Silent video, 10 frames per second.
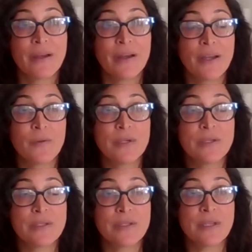I
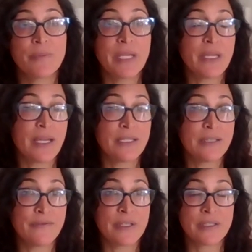was a PA to
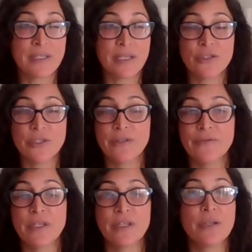the first secretary of the